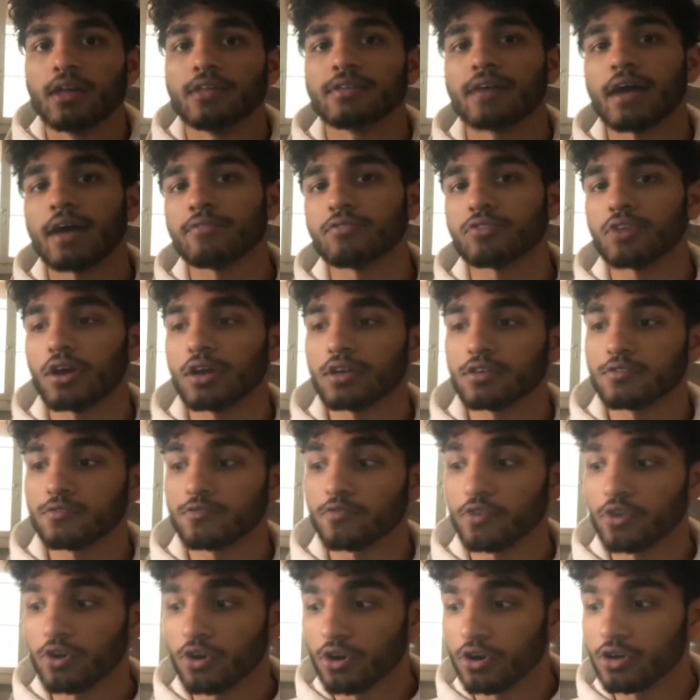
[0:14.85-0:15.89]
It's
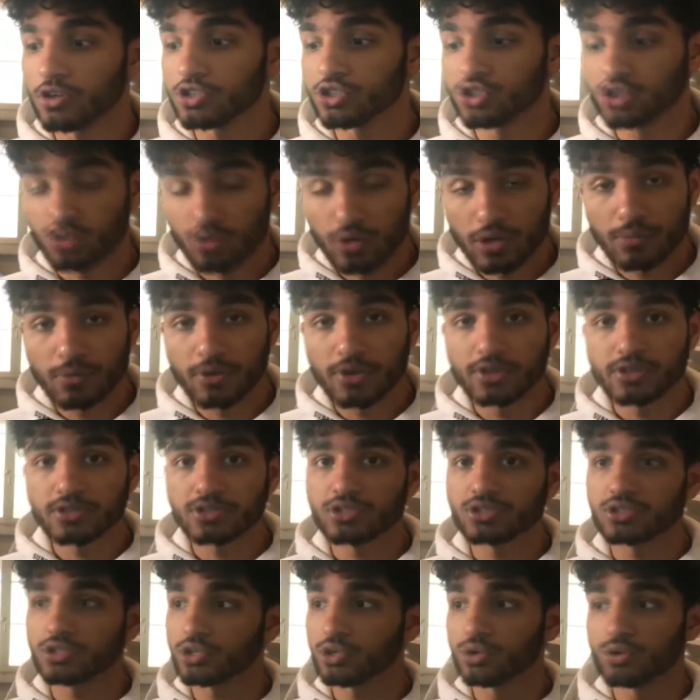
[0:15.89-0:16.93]
advertised for
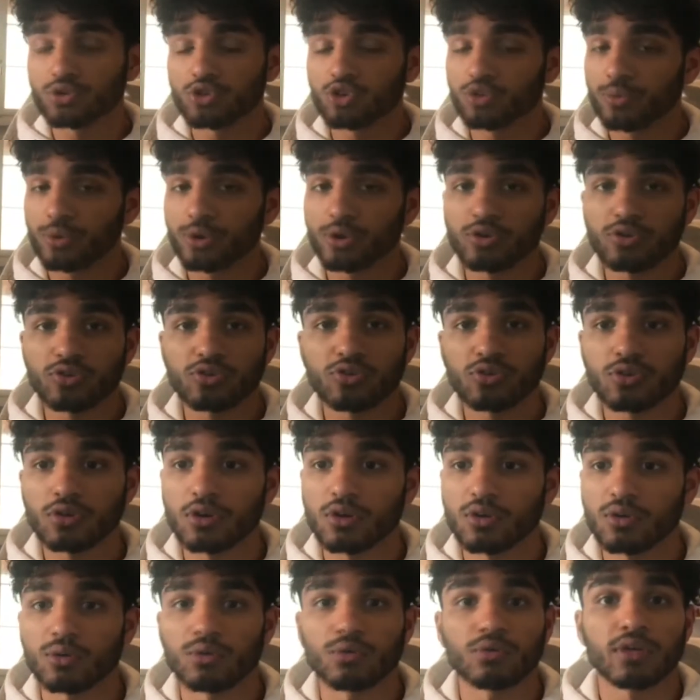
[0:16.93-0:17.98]
streamers, YouTubers,
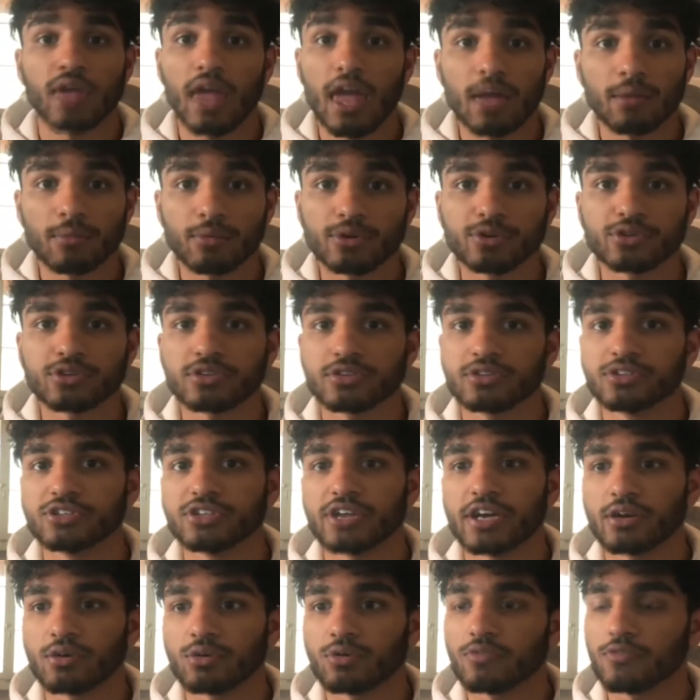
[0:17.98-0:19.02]
gamers, just
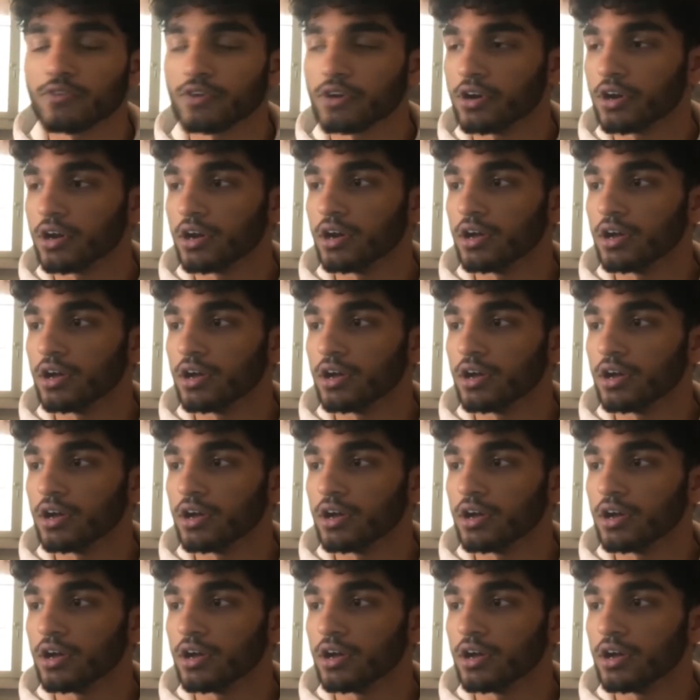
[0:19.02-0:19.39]
in general.